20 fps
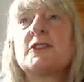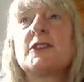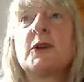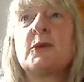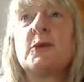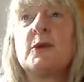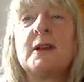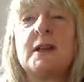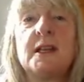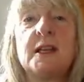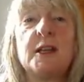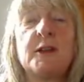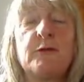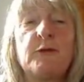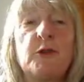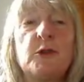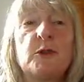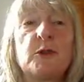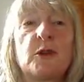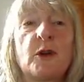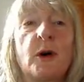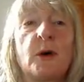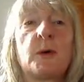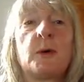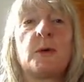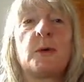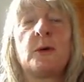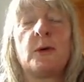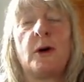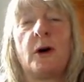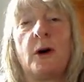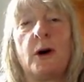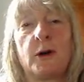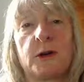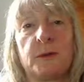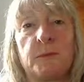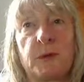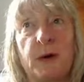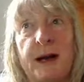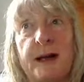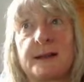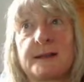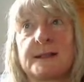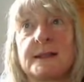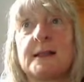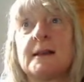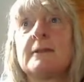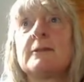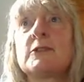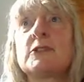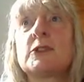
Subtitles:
So if you go on a browser